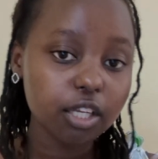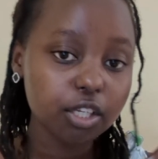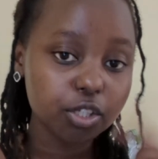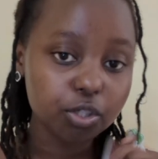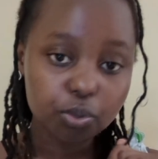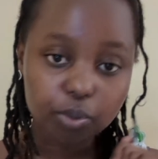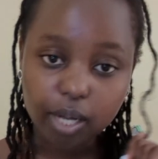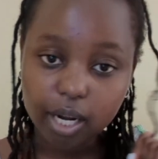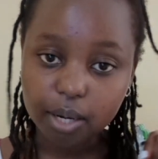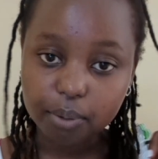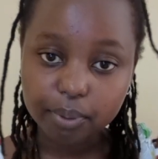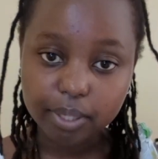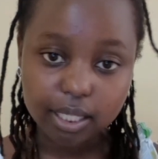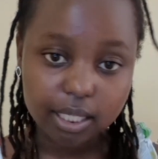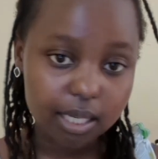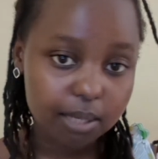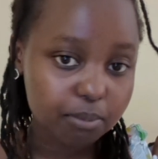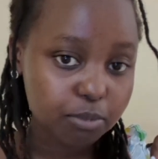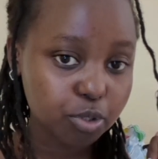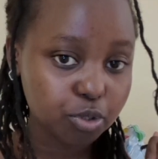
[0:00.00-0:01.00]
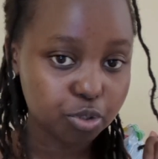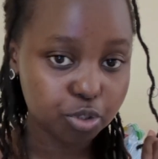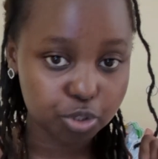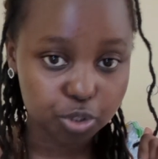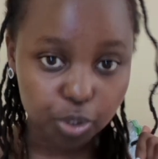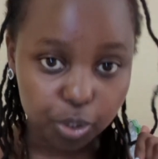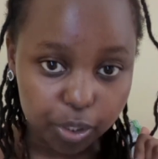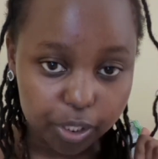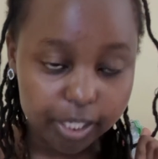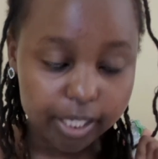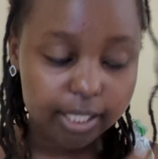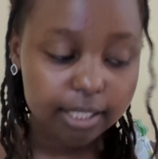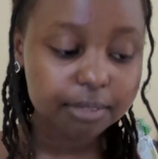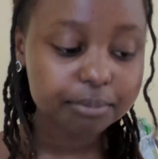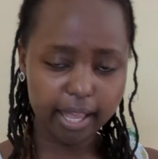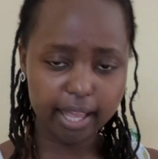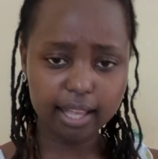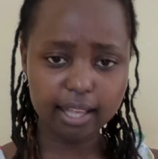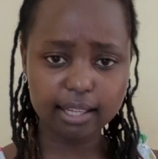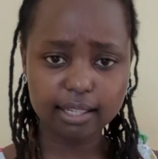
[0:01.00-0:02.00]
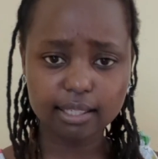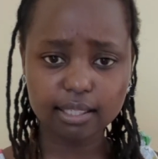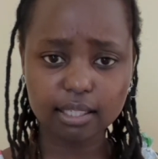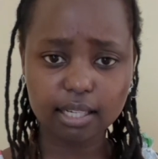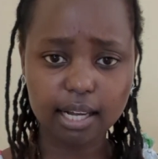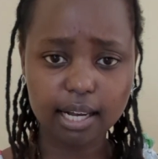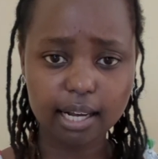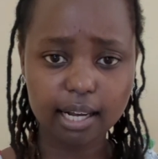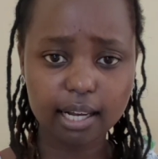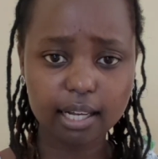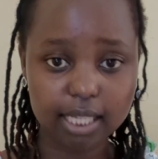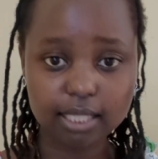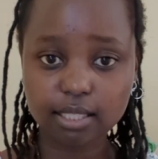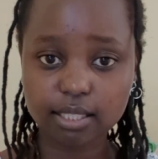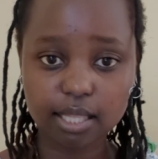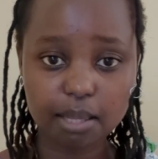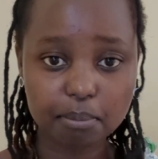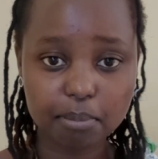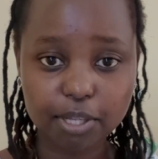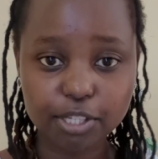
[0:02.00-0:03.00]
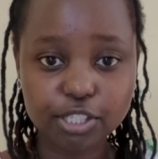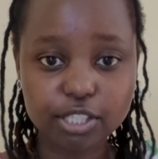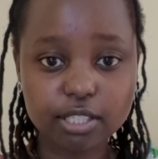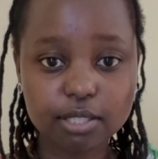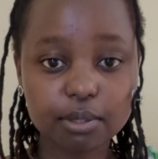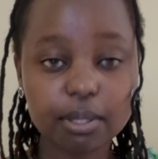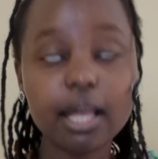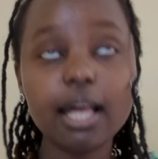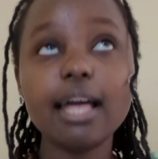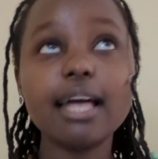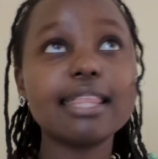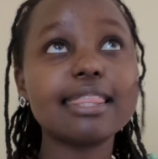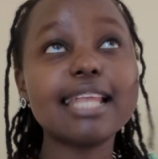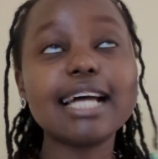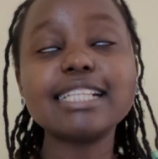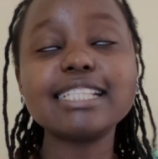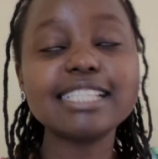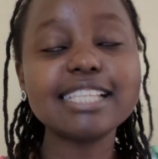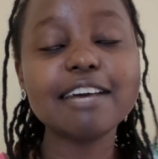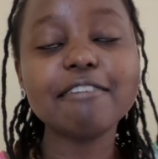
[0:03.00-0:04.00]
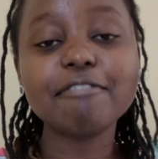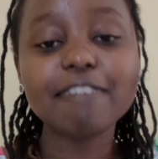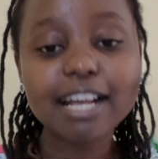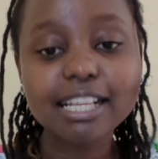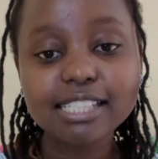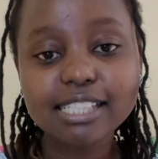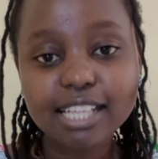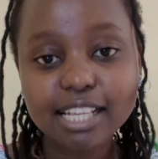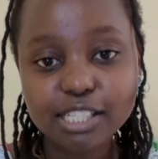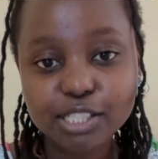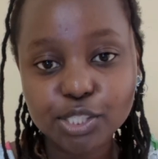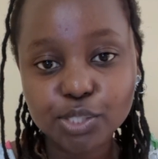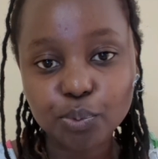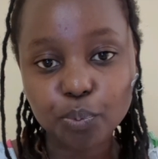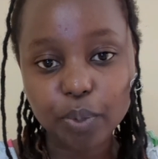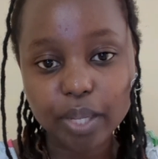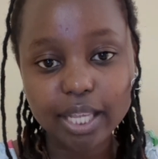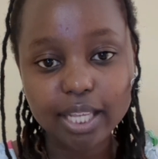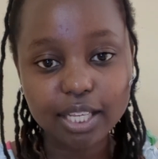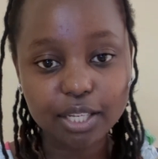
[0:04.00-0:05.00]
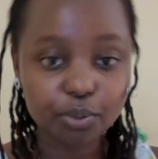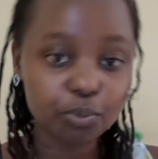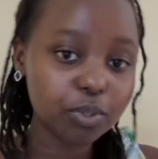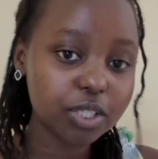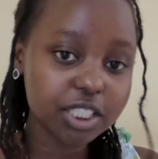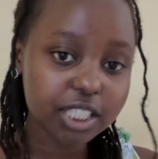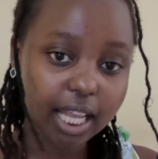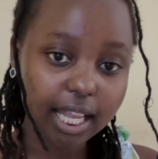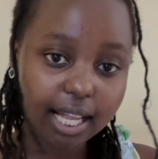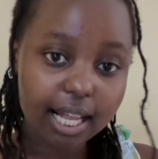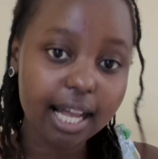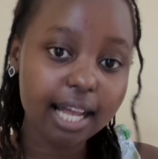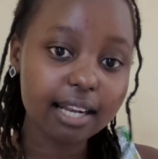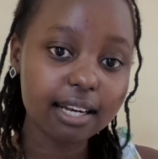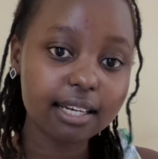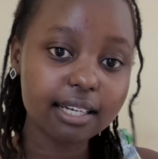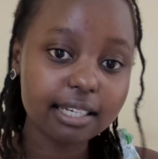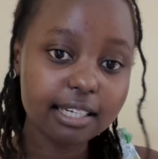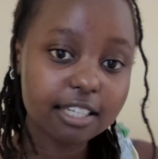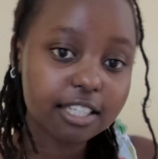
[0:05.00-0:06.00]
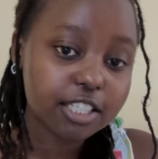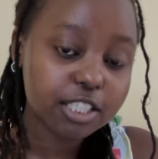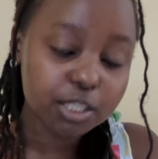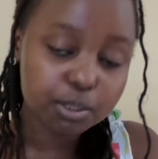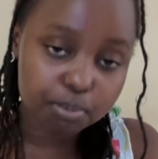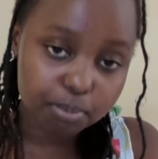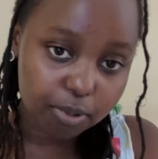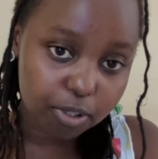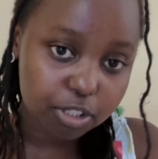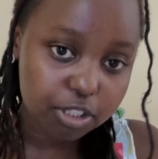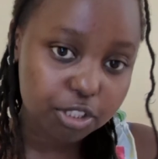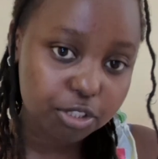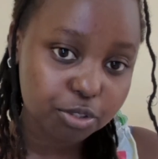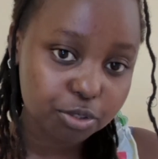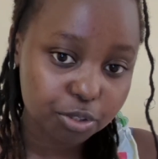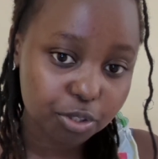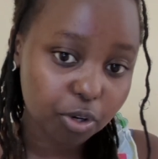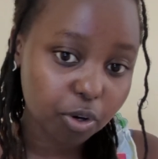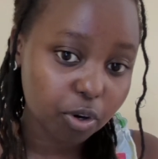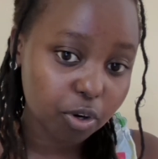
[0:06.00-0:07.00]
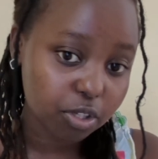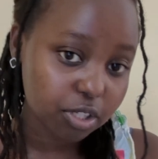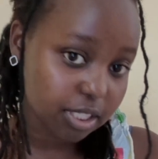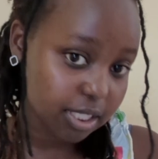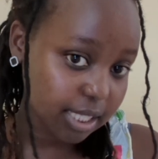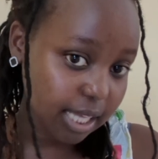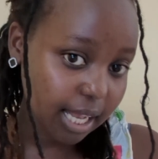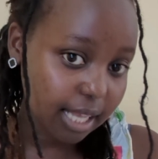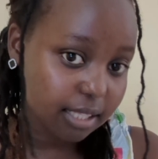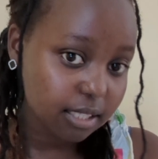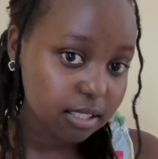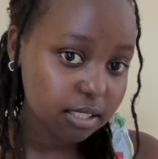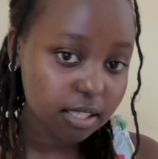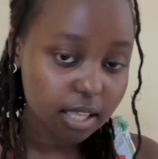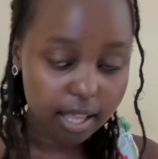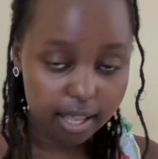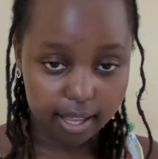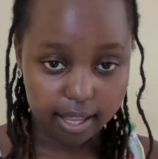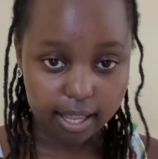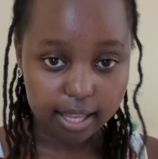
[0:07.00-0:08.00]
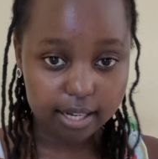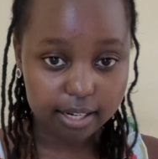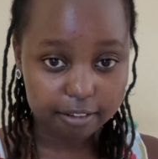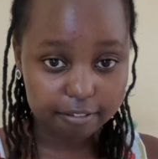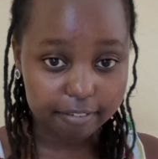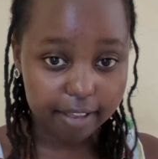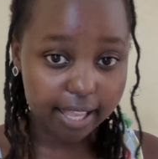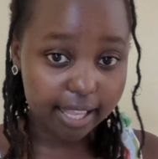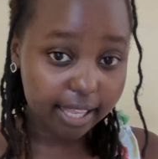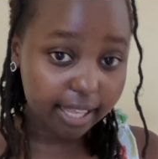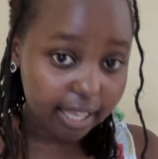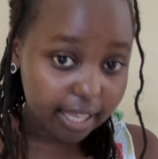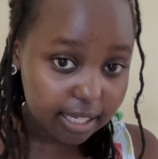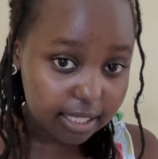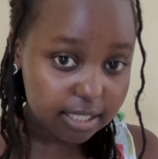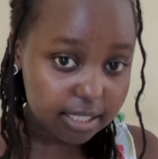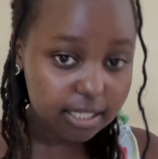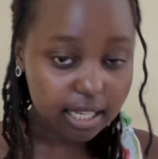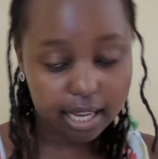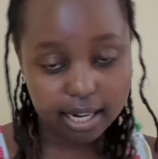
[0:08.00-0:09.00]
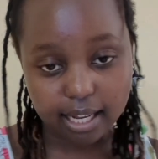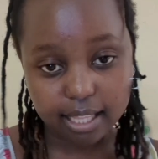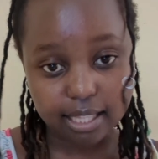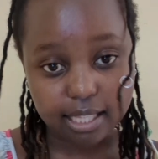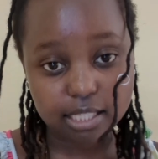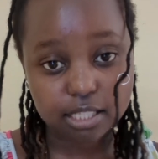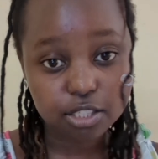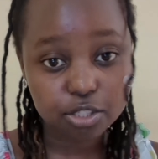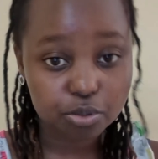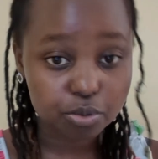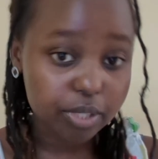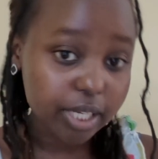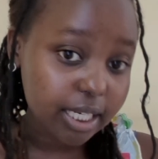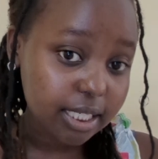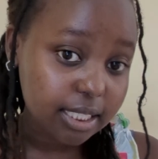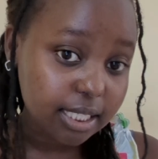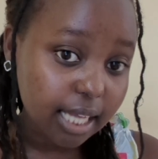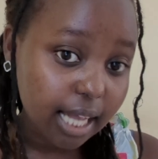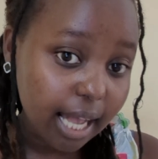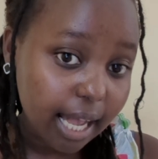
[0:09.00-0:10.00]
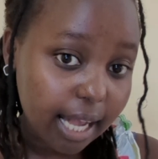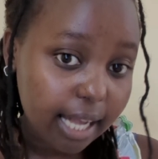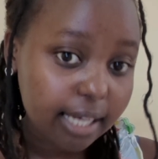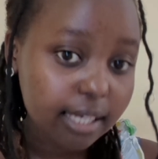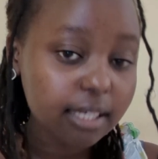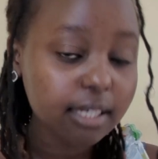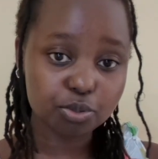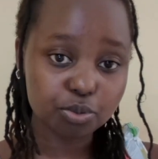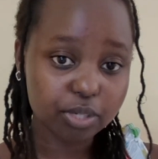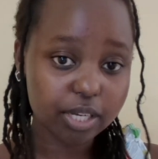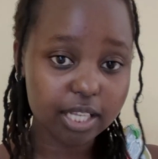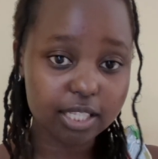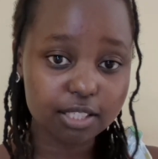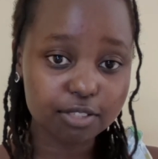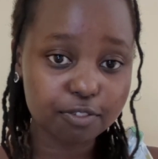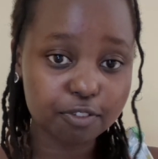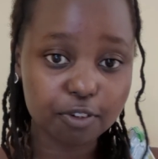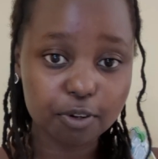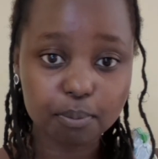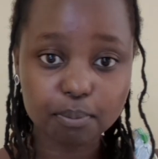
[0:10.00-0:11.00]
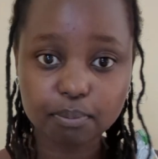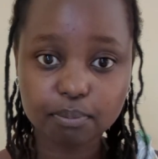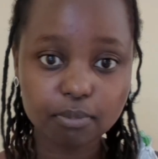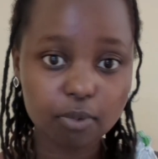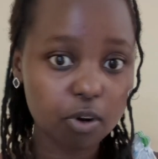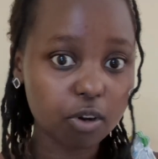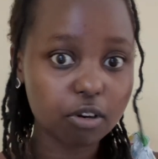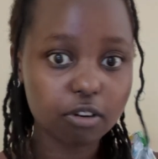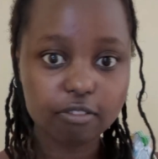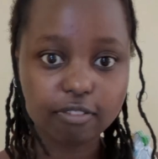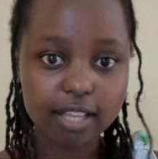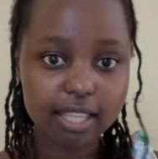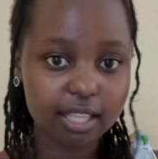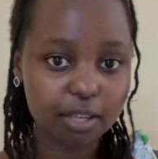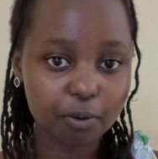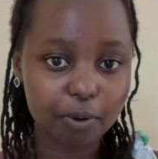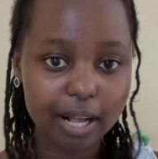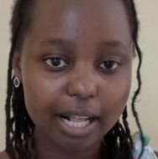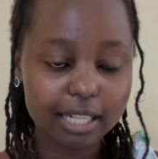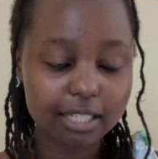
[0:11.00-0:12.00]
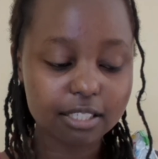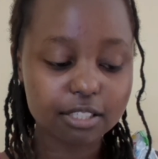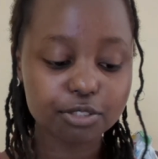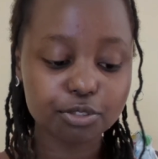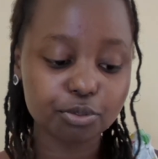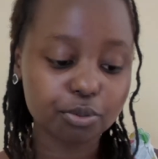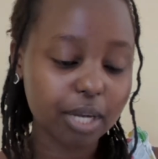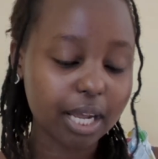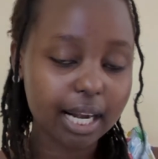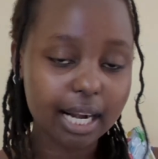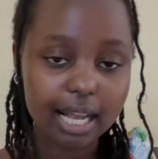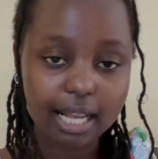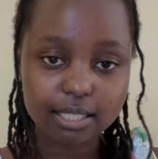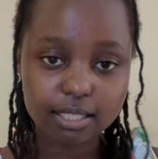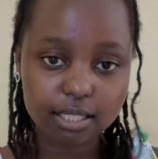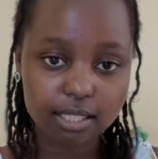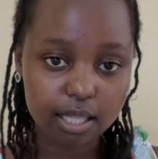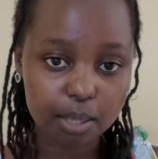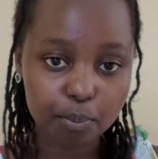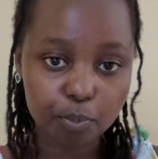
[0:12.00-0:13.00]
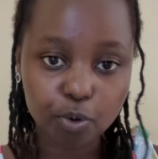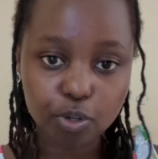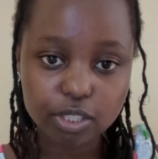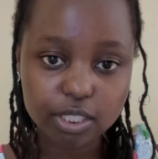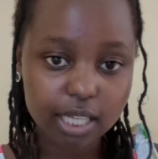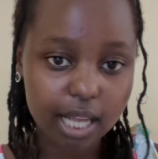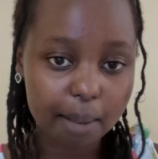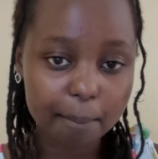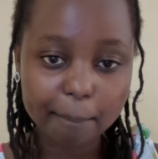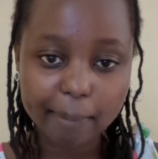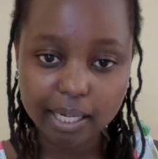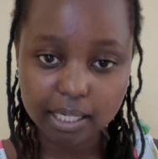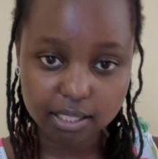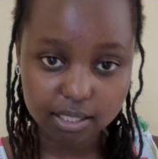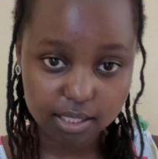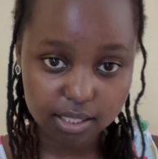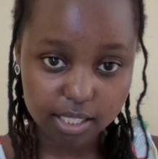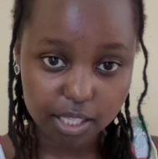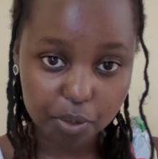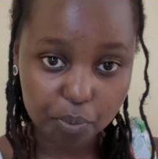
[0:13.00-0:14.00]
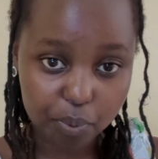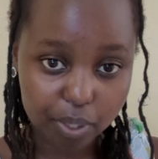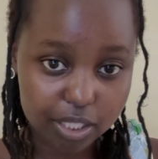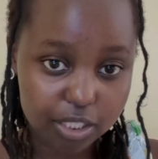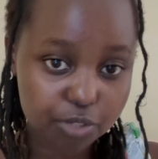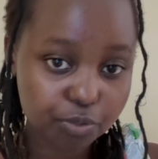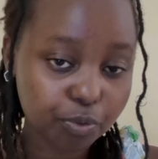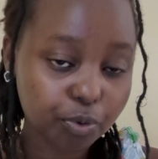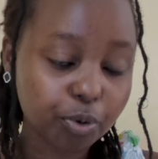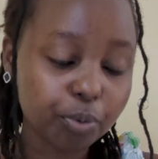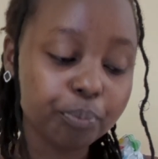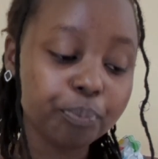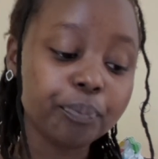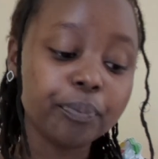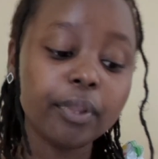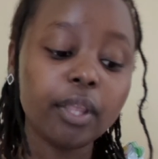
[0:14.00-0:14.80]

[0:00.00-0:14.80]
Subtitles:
You are welcome to join, and that's the fastest way in which I can respond to your concerns. And if I can't, another student can. Students from all over the world, you can ask them what companies they went for.